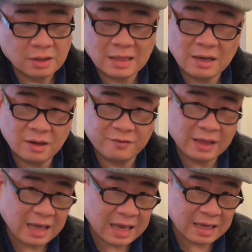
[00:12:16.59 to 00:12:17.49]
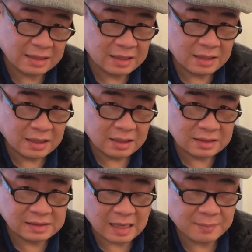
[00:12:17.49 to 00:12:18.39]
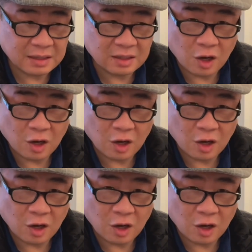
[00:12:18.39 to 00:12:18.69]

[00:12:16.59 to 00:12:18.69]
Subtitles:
Now, if they had sent me the